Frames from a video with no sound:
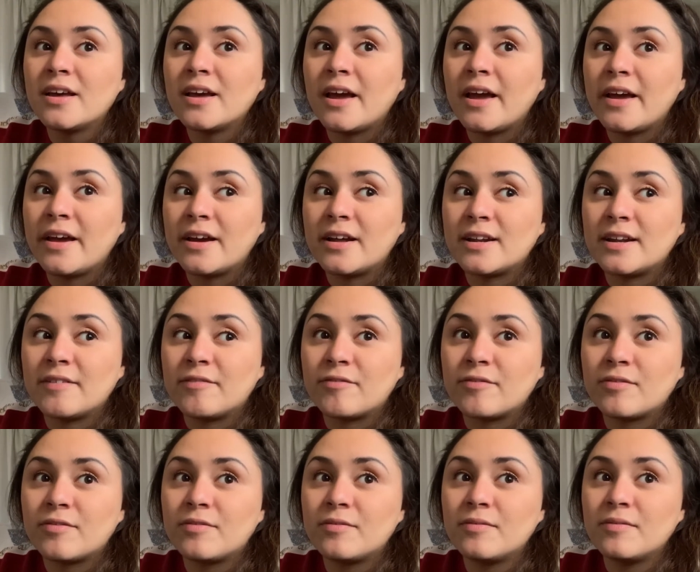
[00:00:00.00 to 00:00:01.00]
and if
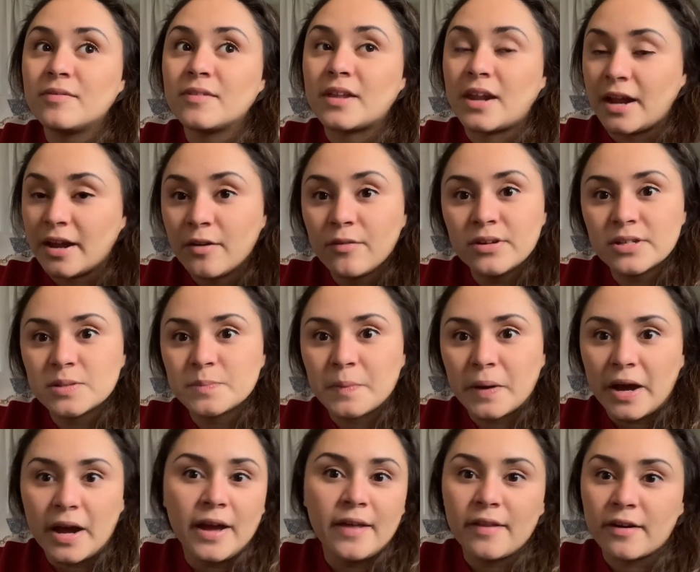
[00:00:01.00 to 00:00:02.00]
And I always
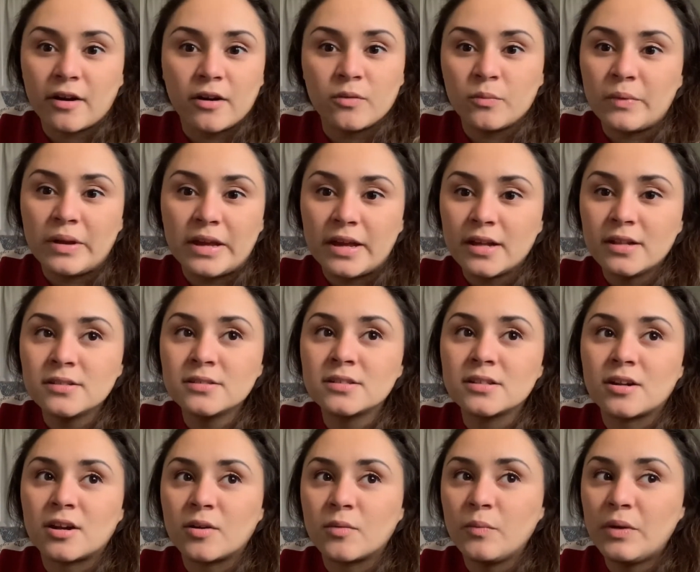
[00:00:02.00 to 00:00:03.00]
buy like on weekends, and
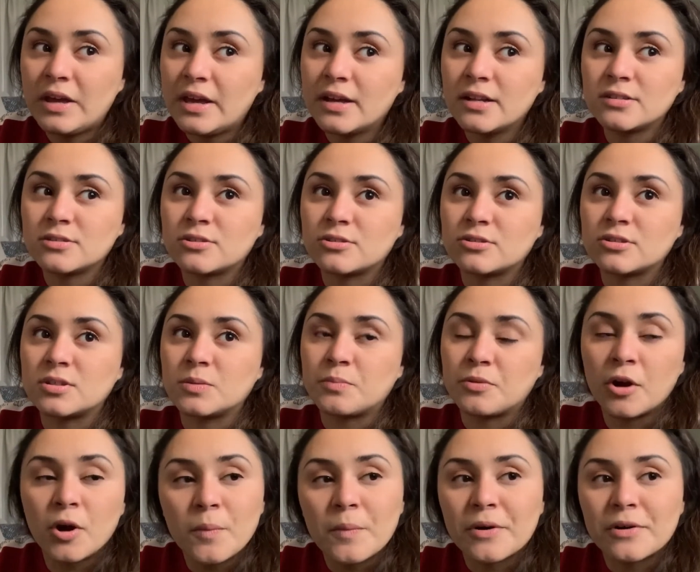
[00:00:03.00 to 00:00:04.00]
on weekends there's the
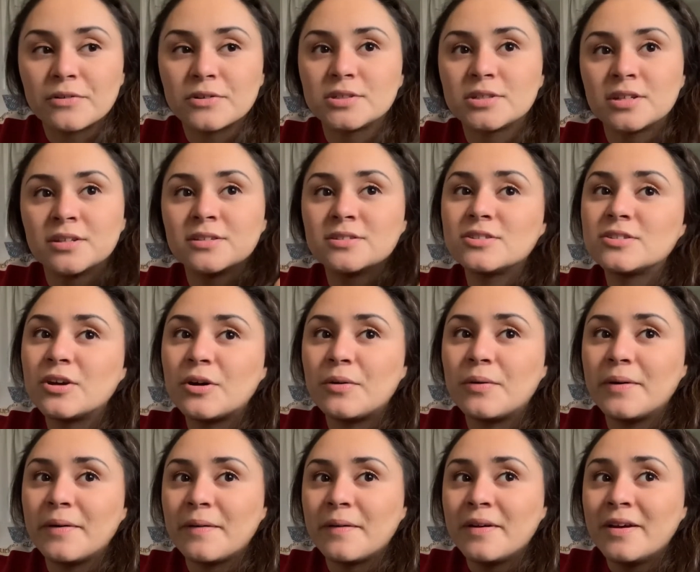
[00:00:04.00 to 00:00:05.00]
promos.
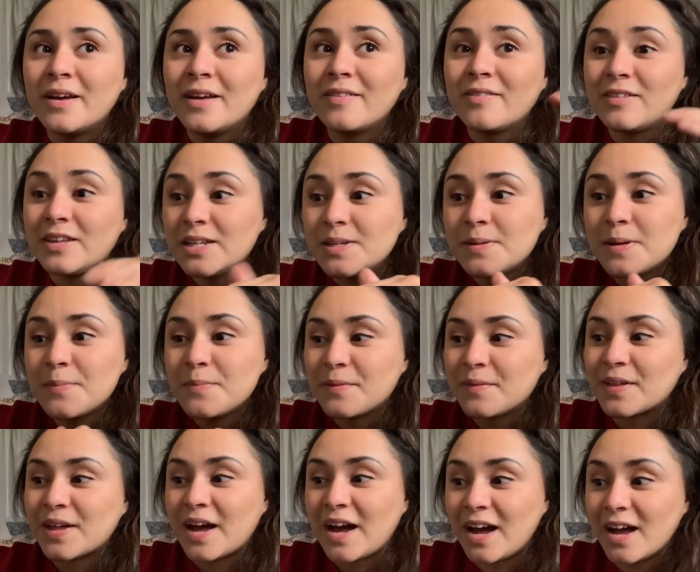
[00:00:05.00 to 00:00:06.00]
So these people
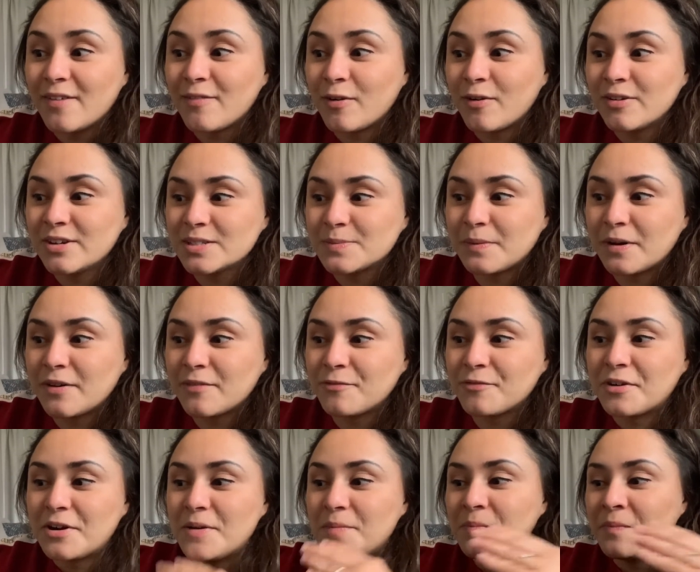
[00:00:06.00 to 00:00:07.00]
that I've always bought
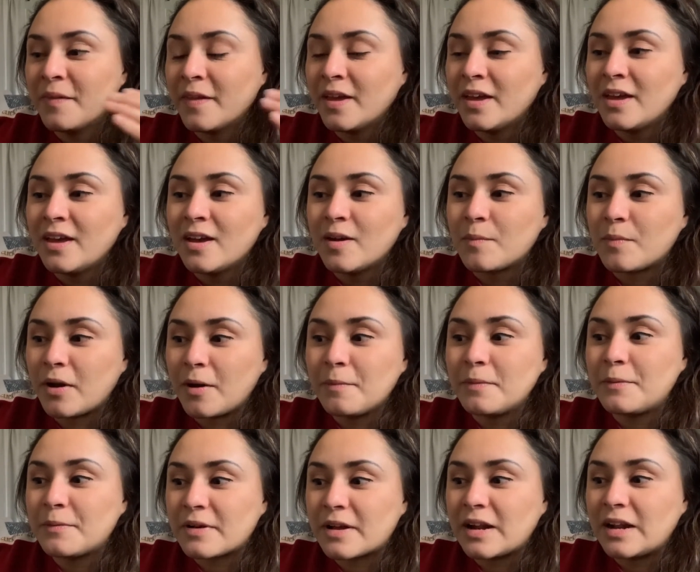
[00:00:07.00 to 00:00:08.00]
from probably
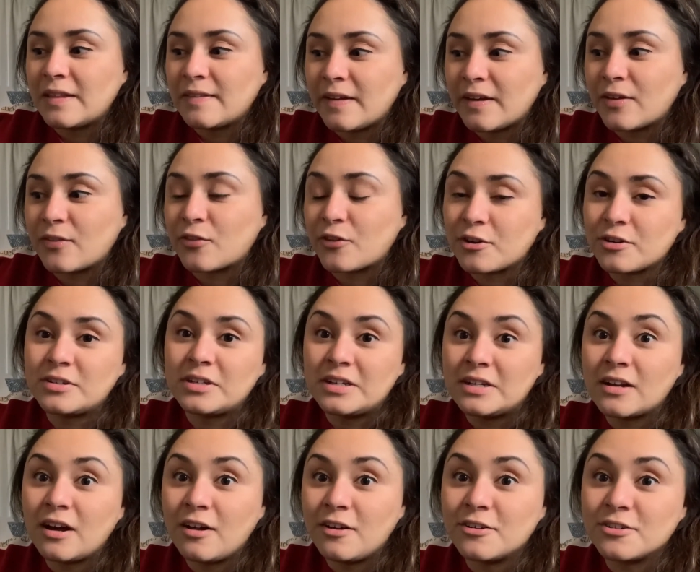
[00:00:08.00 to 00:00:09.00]
were getting like
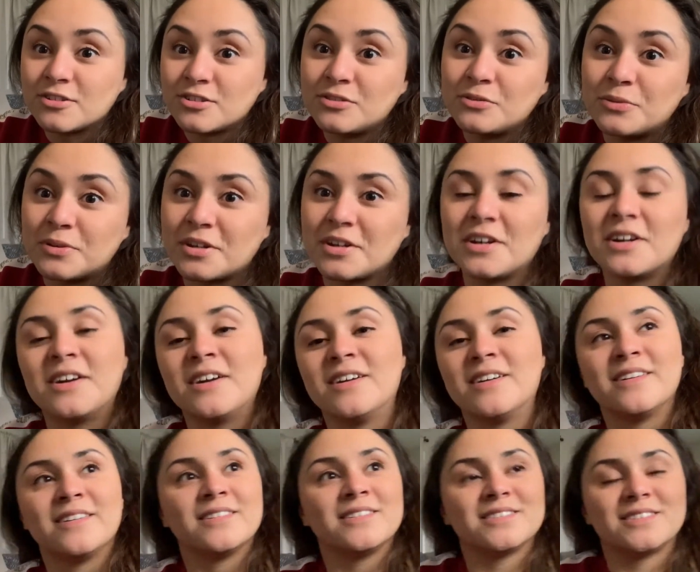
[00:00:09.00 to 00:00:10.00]
$13 an order.
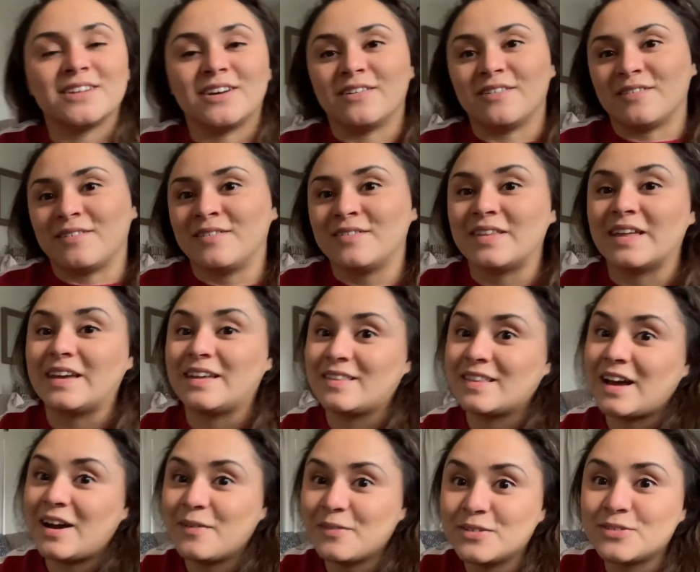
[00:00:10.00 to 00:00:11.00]
So like
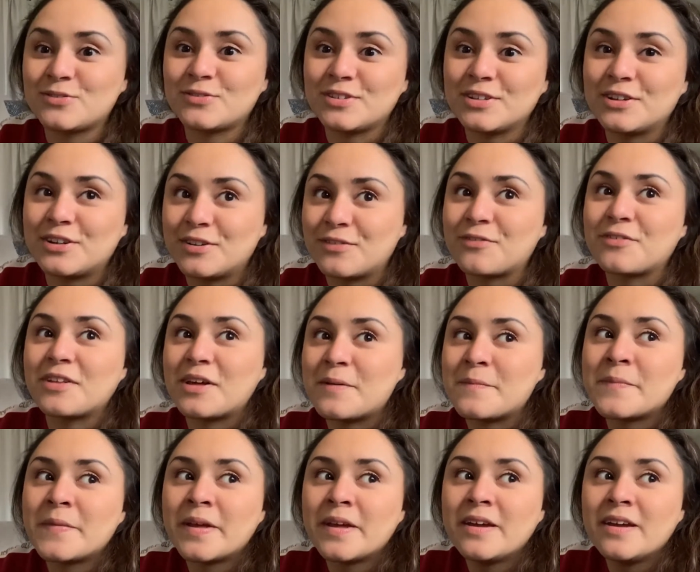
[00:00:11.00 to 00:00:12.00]
that was really good for them.
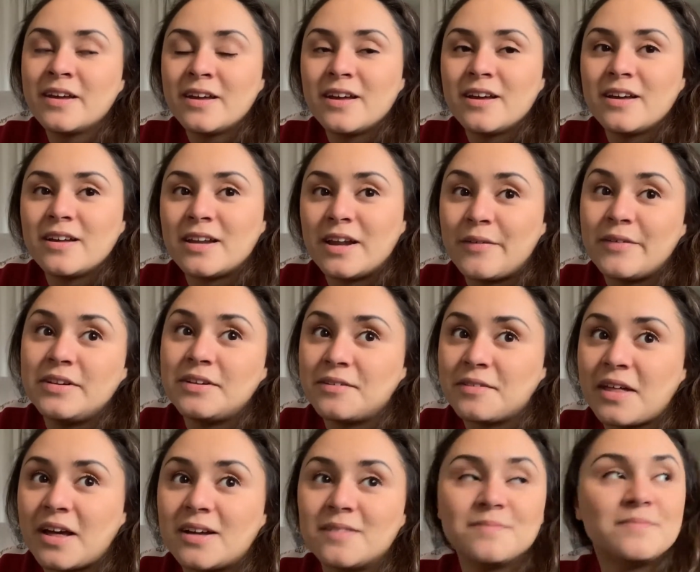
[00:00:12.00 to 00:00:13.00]
Now I know
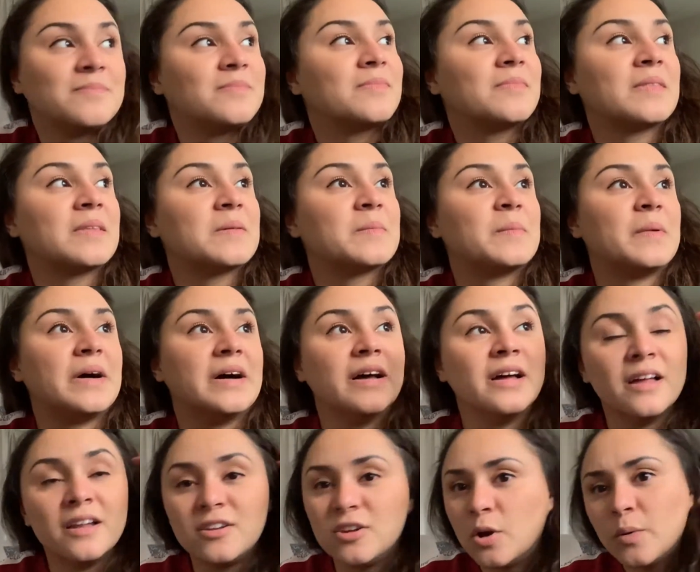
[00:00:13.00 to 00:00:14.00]
that. But
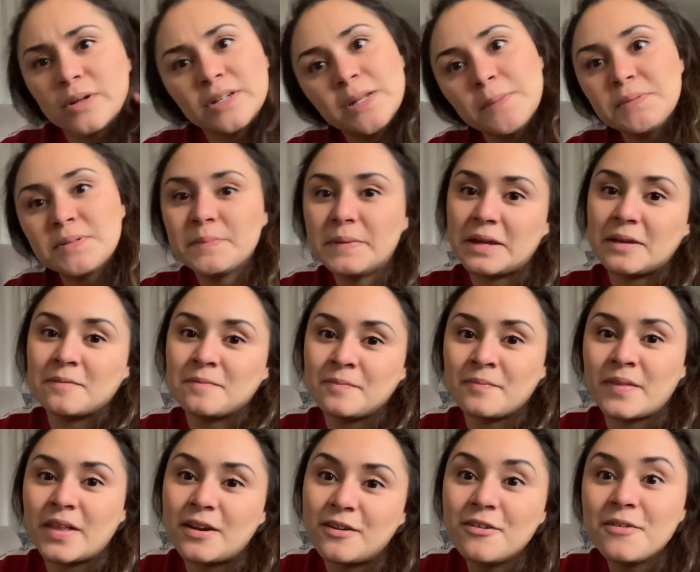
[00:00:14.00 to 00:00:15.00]
no one tips me.
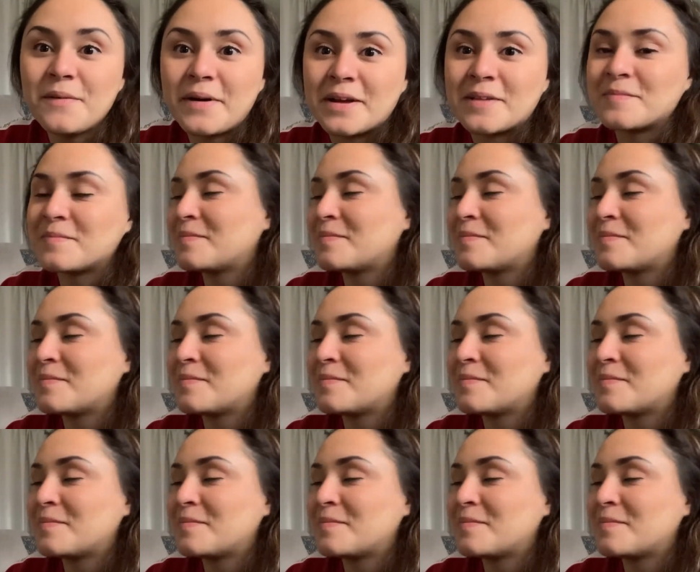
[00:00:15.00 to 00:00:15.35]
I don't know why.